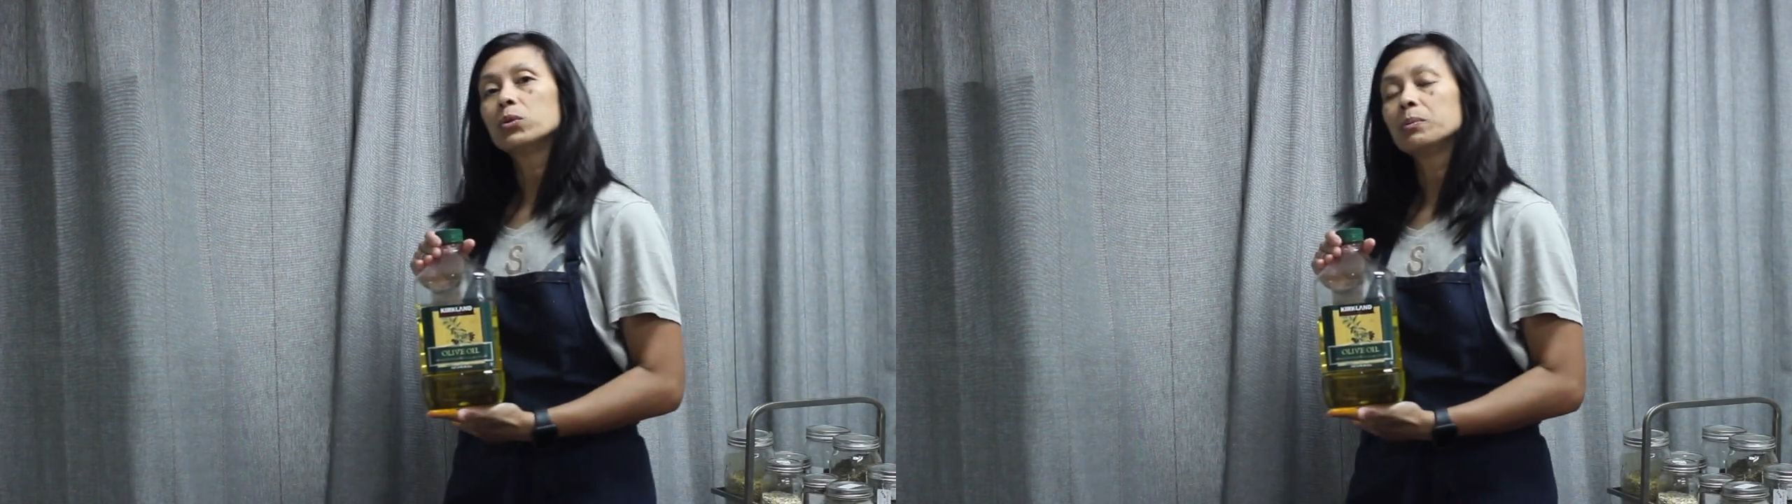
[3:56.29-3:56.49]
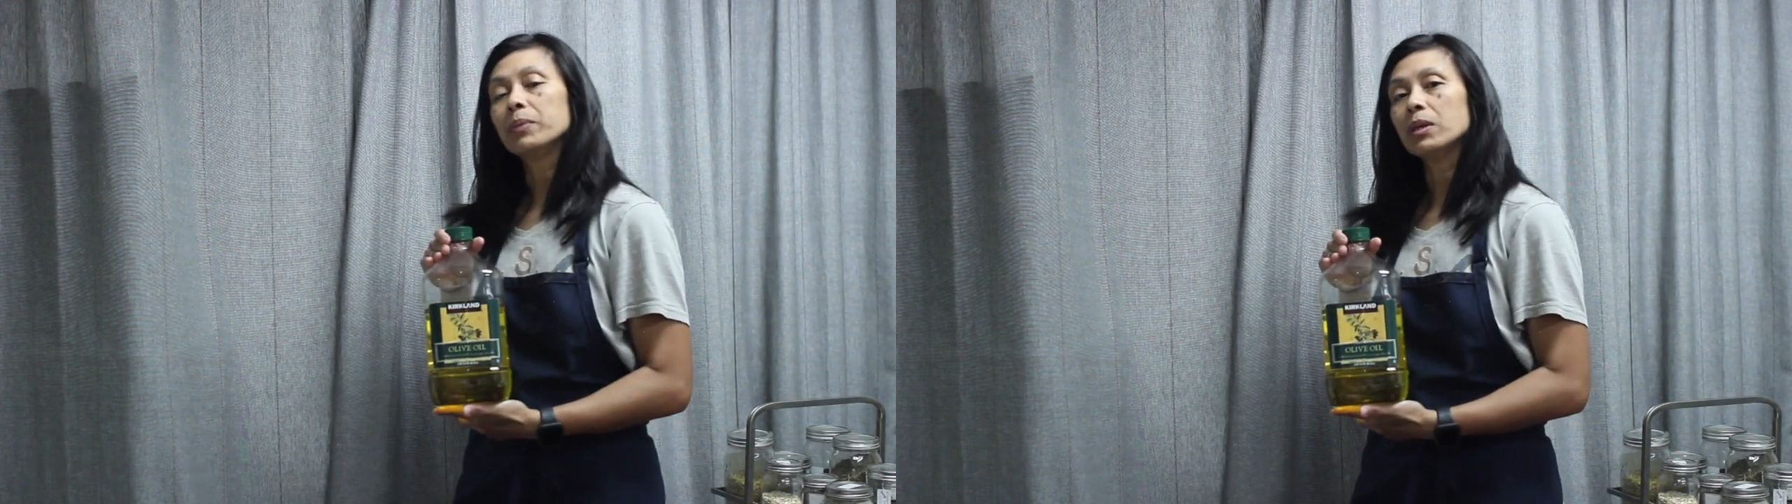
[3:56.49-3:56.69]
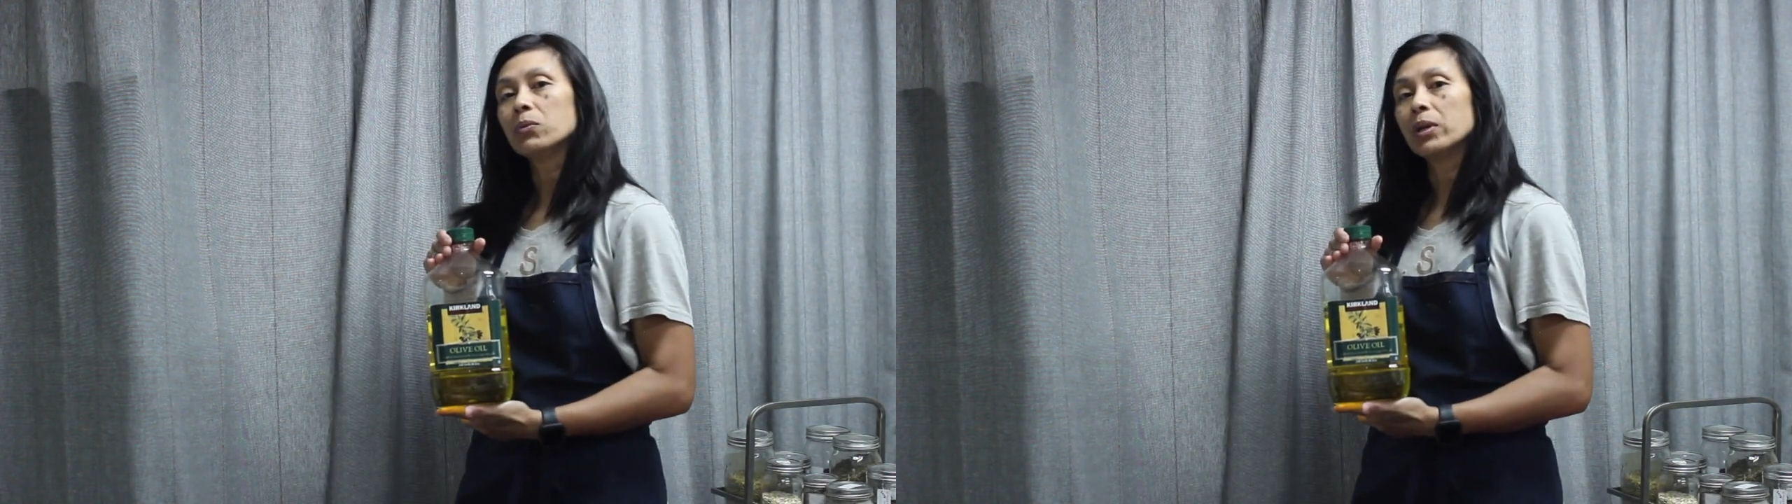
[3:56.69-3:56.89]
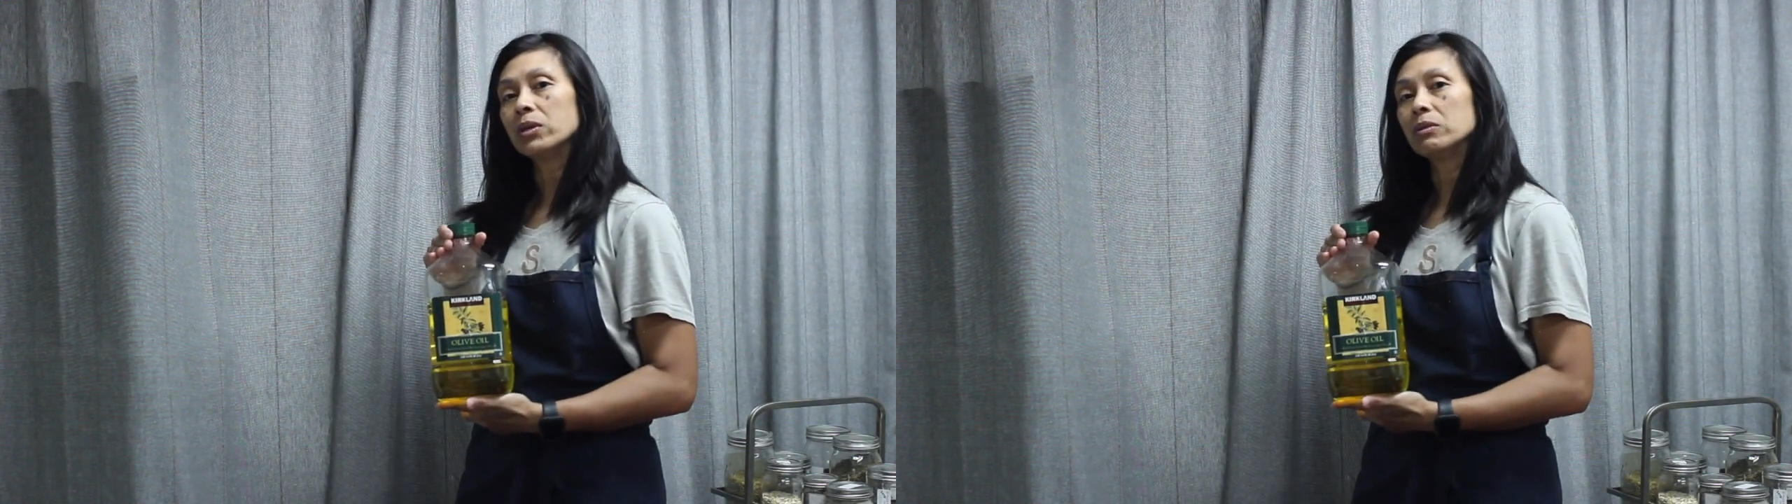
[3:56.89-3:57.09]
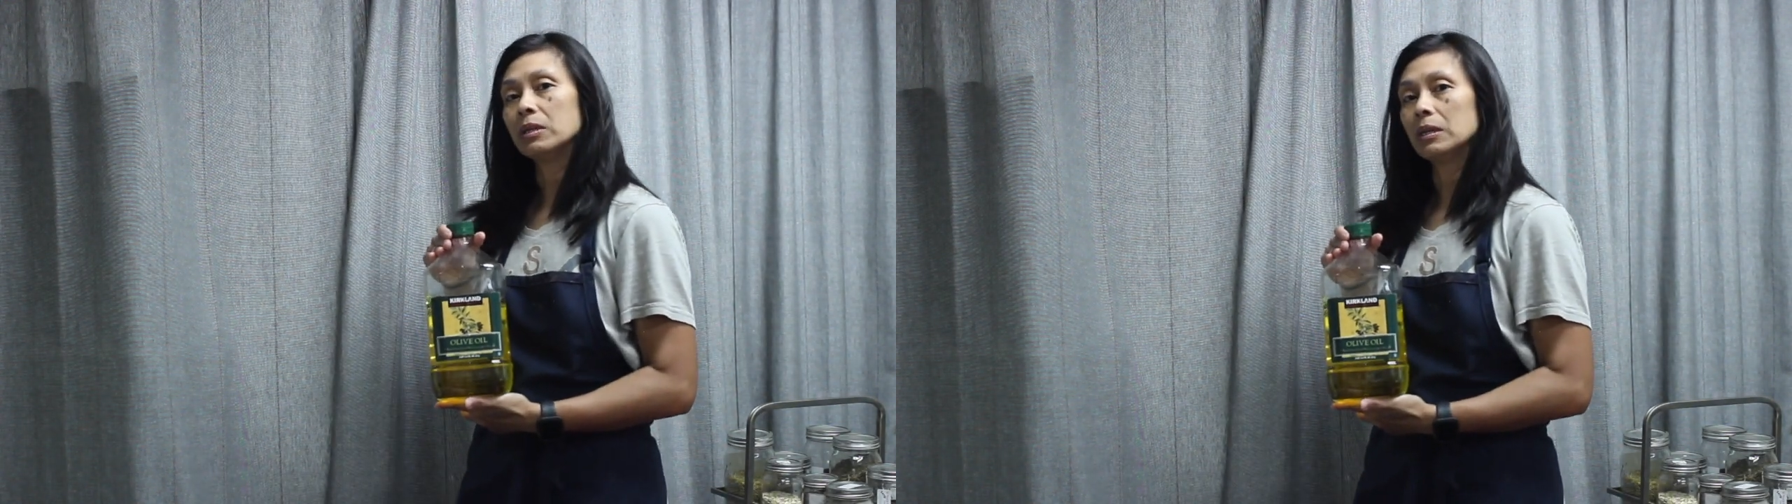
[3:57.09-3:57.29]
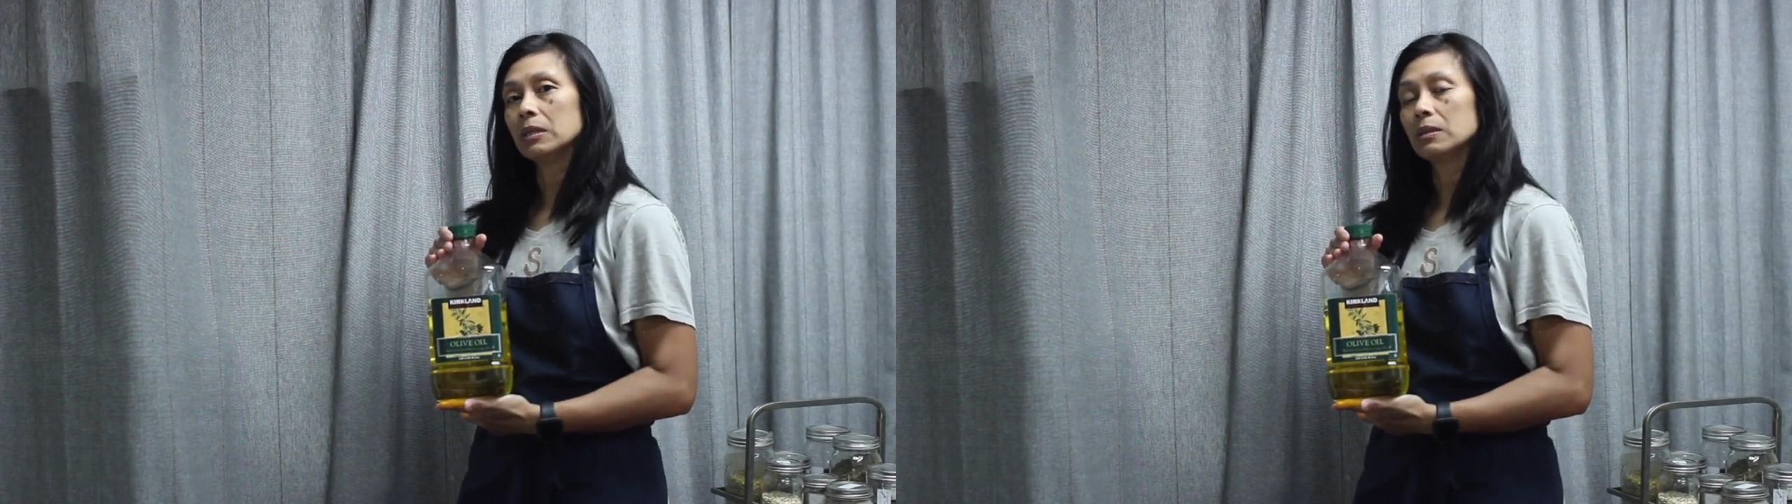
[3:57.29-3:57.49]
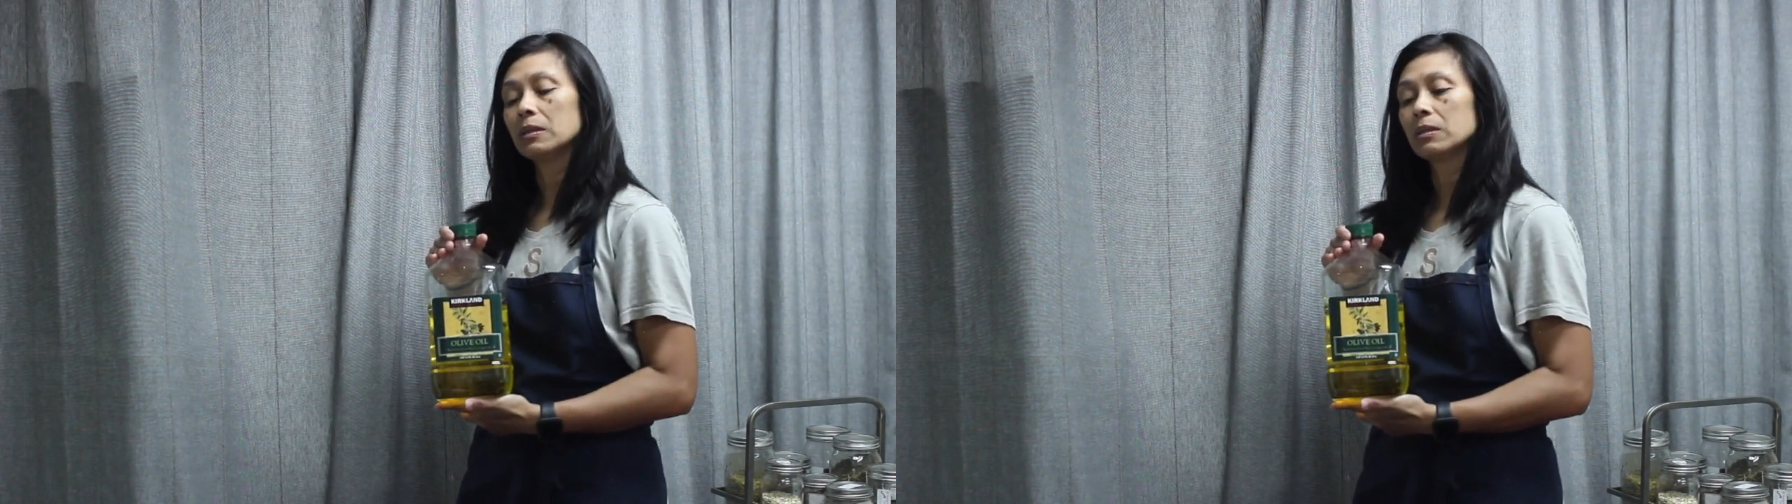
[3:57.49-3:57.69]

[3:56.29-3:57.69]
would be what you need